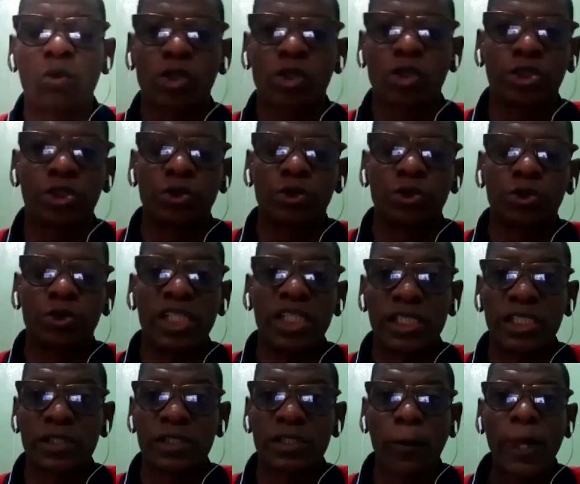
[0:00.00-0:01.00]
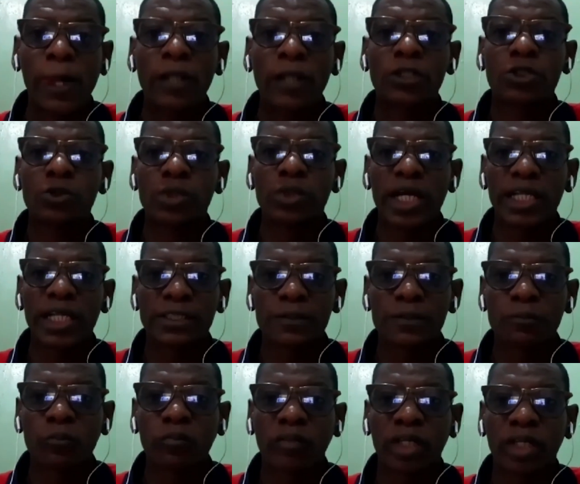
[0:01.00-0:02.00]
what you need to get
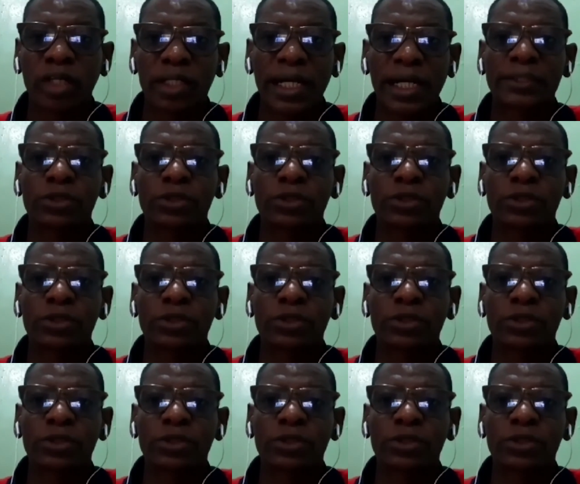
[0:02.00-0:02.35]
that.